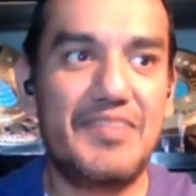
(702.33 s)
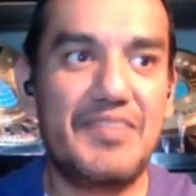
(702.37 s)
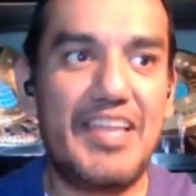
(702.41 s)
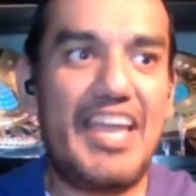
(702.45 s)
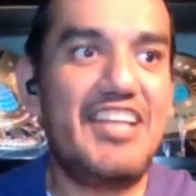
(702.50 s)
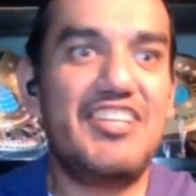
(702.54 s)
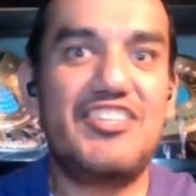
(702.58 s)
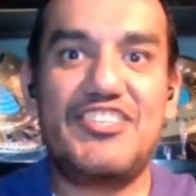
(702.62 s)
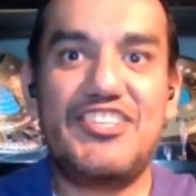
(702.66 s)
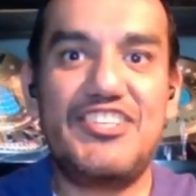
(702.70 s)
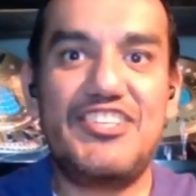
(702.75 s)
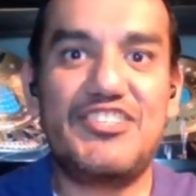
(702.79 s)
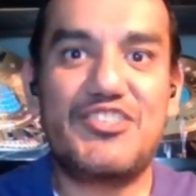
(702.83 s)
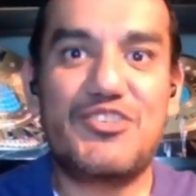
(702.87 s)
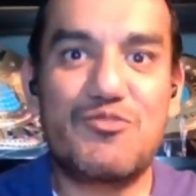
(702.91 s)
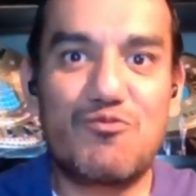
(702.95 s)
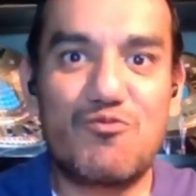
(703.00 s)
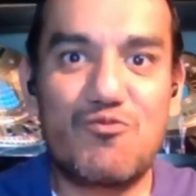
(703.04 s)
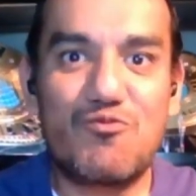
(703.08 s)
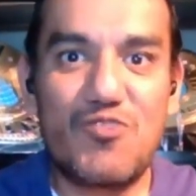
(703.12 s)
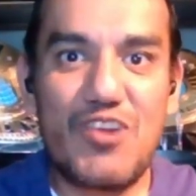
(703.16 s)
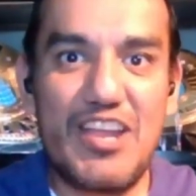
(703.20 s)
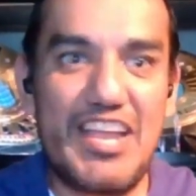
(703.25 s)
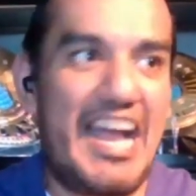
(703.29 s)
And she's
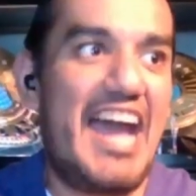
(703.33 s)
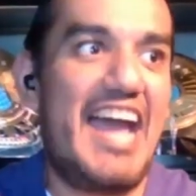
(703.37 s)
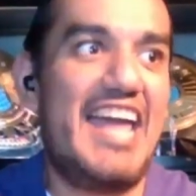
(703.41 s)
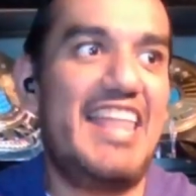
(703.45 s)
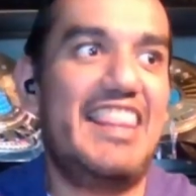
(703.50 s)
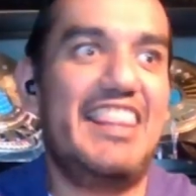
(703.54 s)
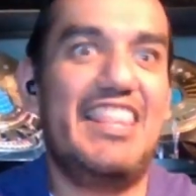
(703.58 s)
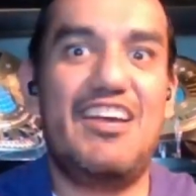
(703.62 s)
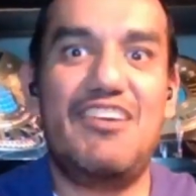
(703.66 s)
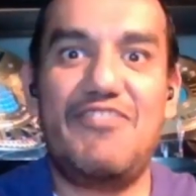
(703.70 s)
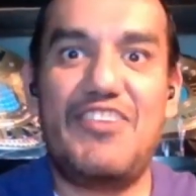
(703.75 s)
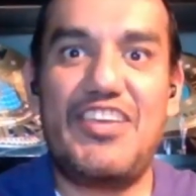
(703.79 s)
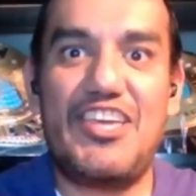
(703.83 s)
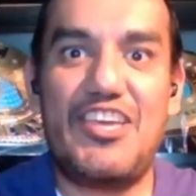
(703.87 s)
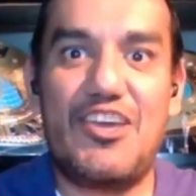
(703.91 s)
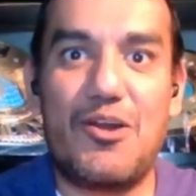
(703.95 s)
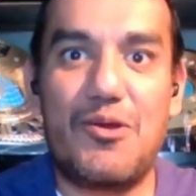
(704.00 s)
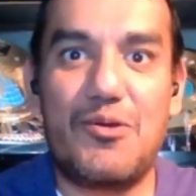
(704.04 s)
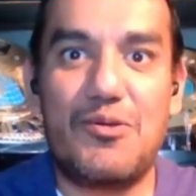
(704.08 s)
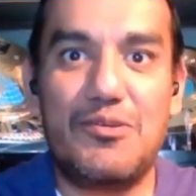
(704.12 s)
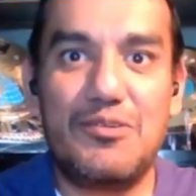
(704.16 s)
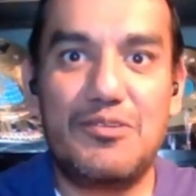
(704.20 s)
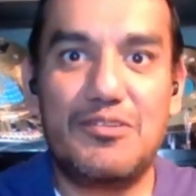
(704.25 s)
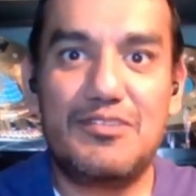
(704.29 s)
great. I love
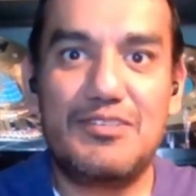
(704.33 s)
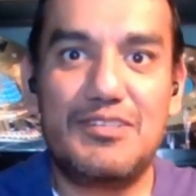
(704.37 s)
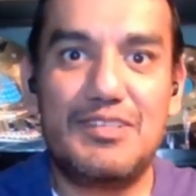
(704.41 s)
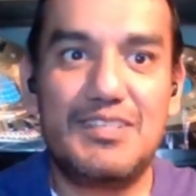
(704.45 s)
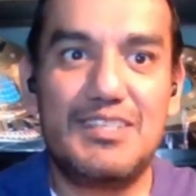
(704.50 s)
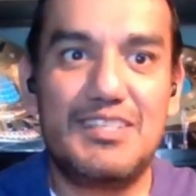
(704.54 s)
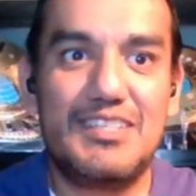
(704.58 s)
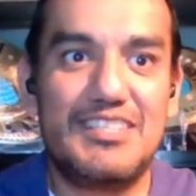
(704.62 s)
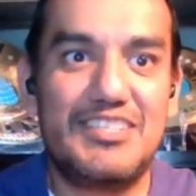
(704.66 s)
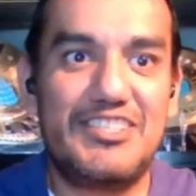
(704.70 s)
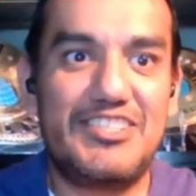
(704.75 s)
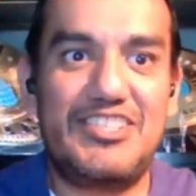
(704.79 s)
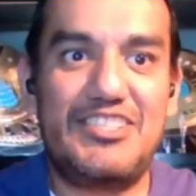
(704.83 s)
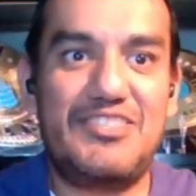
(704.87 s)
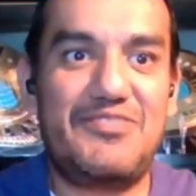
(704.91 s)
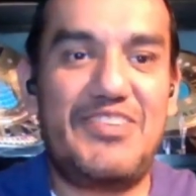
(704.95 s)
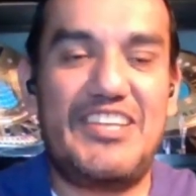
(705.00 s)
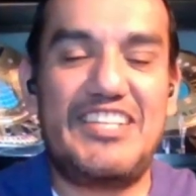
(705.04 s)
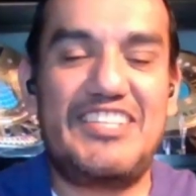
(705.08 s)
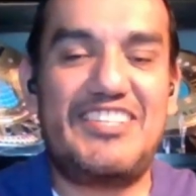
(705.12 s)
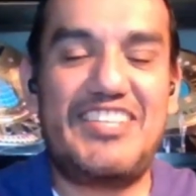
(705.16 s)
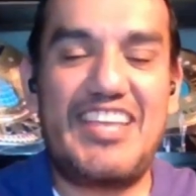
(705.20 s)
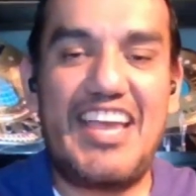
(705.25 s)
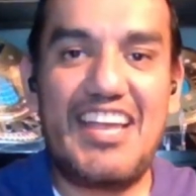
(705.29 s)
Io. She's
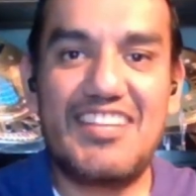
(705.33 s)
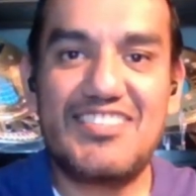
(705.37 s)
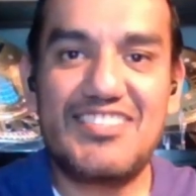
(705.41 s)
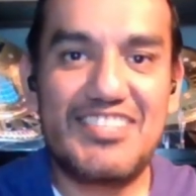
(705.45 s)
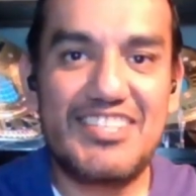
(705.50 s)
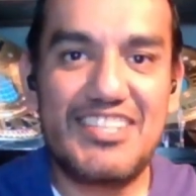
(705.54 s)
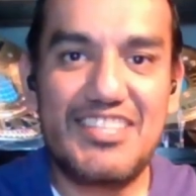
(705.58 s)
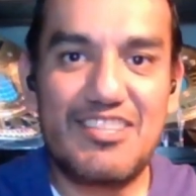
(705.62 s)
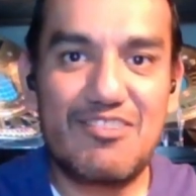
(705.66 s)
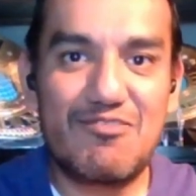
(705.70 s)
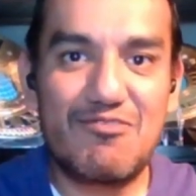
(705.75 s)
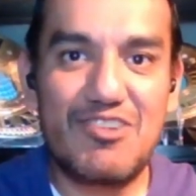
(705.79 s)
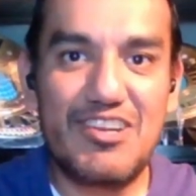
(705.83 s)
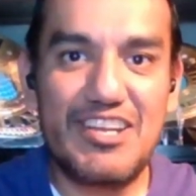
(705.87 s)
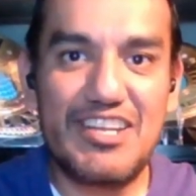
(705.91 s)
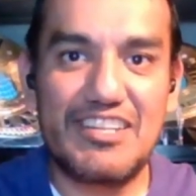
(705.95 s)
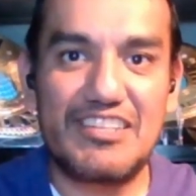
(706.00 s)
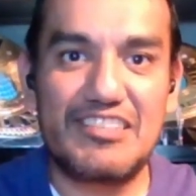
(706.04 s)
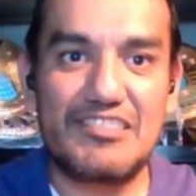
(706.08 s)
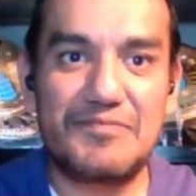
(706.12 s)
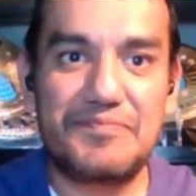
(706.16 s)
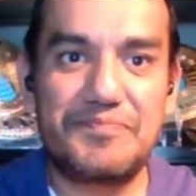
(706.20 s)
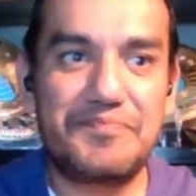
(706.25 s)
fantastic in the ring.